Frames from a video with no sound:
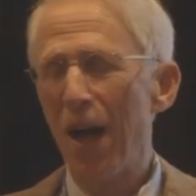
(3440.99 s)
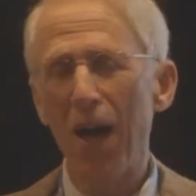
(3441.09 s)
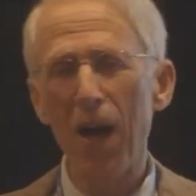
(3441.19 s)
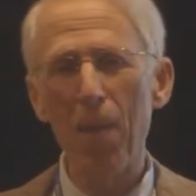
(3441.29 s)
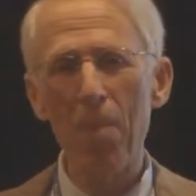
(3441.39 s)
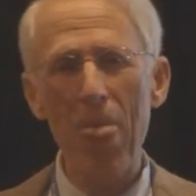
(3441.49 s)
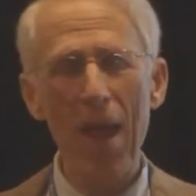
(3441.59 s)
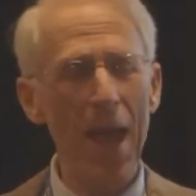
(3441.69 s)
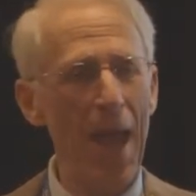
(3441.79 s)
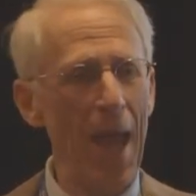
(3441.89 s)

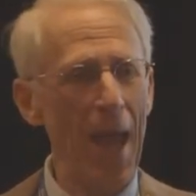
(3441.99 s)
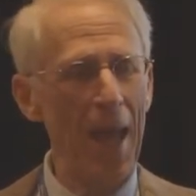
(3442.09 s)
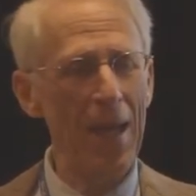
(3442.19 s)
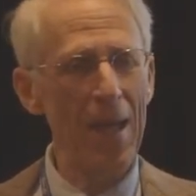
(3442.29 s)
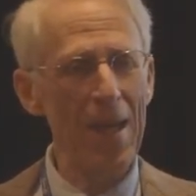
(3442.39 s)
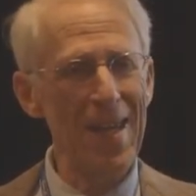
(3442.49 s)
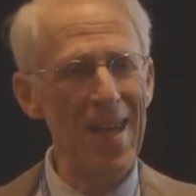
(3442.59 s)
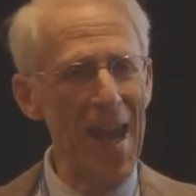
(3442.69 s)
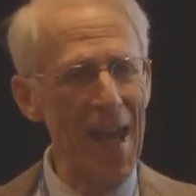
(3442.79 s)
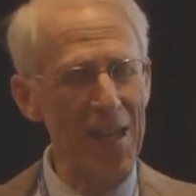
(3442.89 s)
and
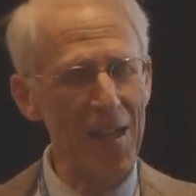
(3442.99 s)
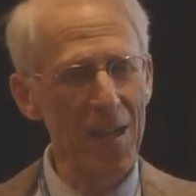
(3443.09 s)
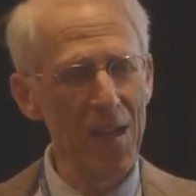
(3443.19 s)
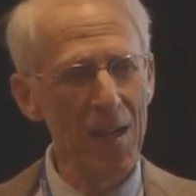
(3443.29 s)
yet